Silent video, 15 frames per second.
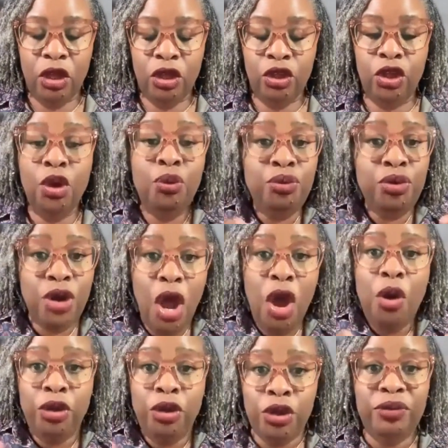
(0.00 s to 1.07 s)
You know
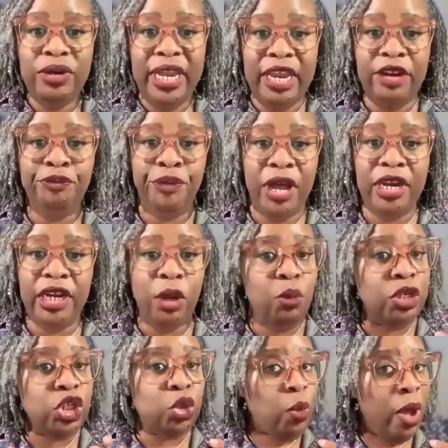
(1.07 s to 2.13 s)
you need funding,
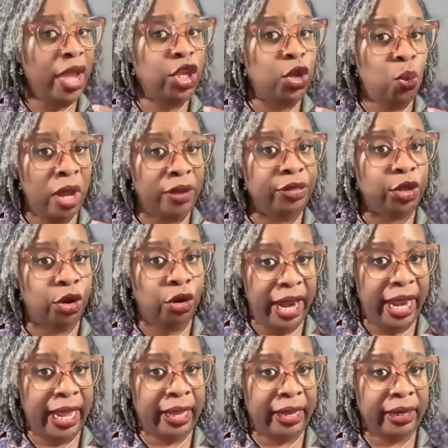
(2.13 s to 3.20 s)
which is why you want the
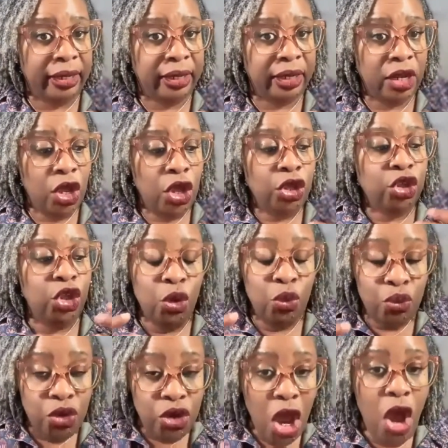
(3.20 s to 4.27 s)
grant.
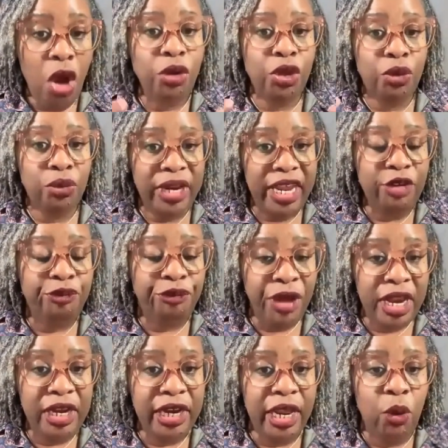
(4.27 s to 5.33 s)
You know you need
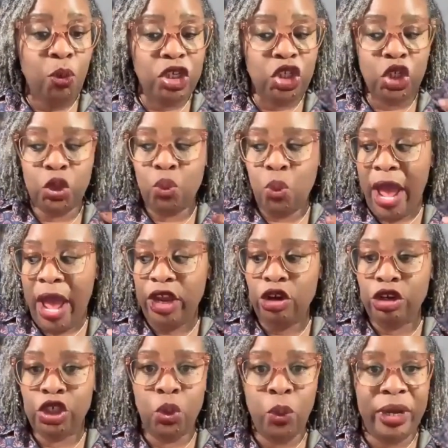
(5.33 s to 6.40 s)
funding, which is why
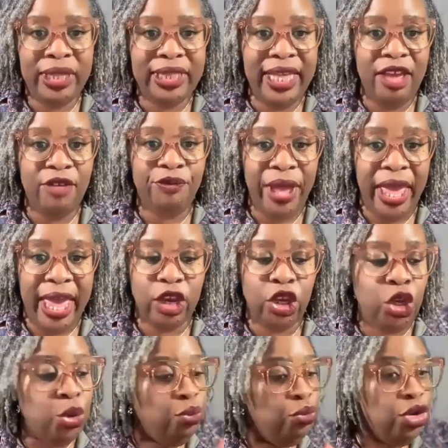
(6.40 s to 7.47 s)
you're doing the event.
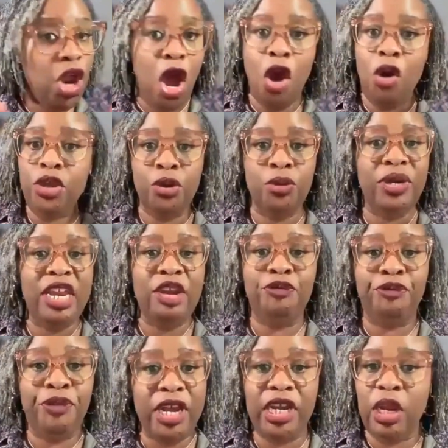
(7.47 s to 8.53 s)
You know you need
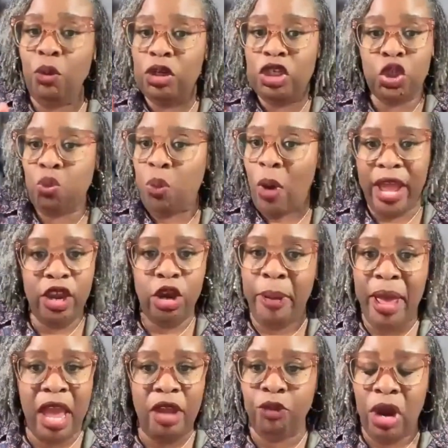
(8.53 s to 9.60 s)
funding, which is why you're
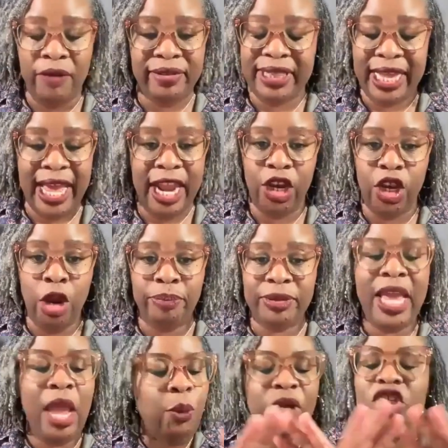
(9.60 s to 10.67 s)
paying for everything out of your.
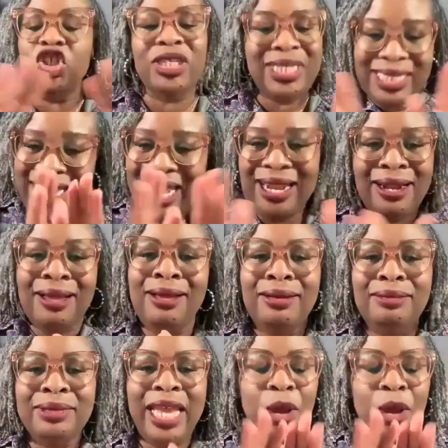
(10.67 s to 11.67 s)
Can we just set it up?